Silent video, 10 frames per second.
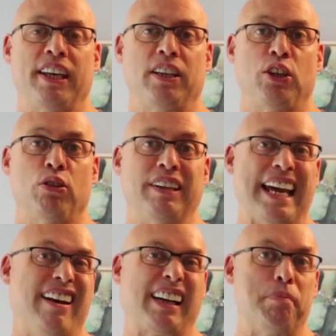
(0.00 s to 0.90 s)
think you can
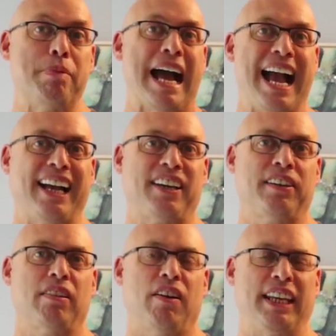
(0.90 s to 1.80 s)
get like a pack.
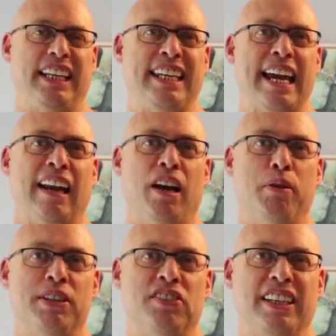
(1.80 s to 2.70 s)
I think
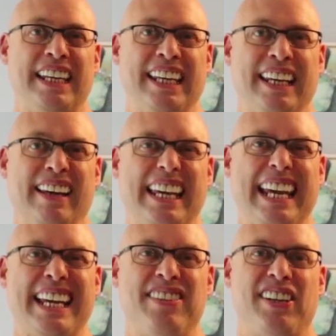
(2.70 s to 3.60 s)
yellow is the
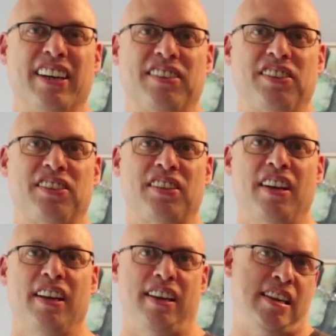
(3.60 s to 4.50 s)
easiest,
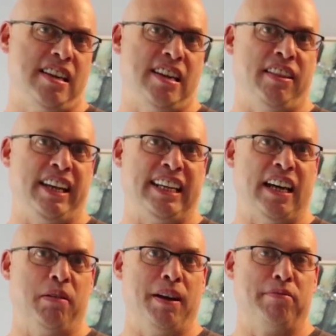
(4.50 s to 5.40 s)
and they
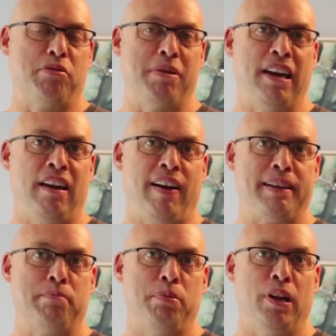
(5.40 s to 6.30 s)
go up from a
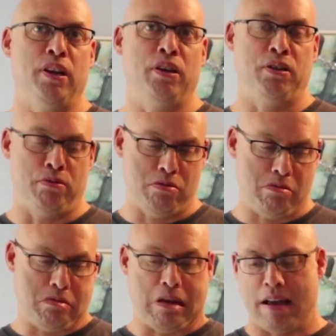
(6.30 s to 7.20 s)
light blue.
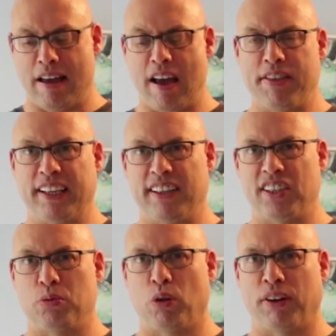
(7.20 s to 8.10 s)
I think
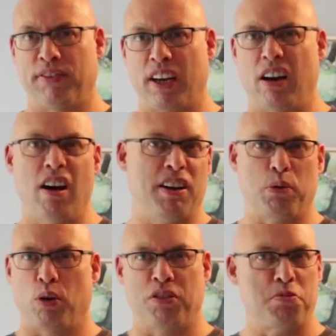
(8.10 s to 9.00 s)
this is one of the
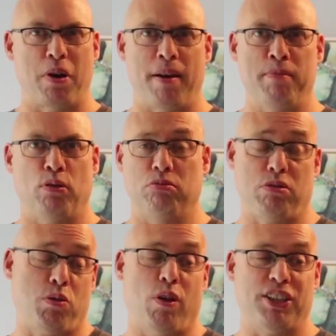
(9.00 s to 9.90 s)
harder ones, but I'm not
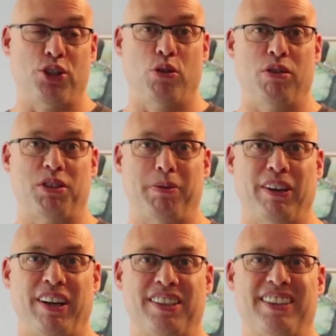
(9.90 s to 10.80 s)
quite sure, to be
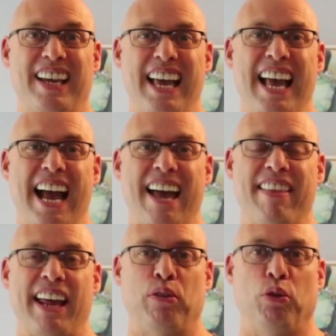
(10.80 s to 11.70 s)
honest. And
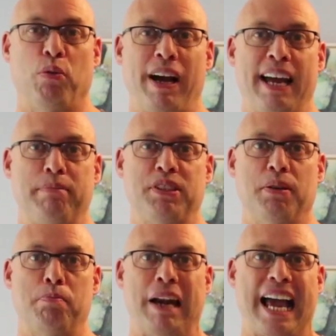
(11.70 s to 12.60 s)
then all the way up
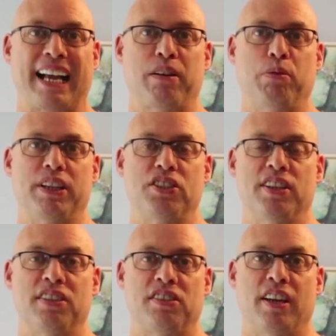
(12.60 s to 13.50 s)
to black, which
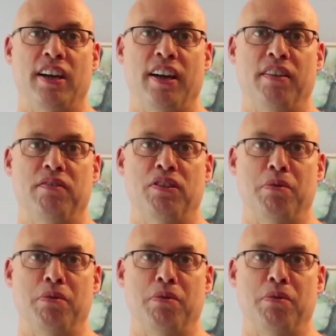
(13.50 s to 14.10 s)
is the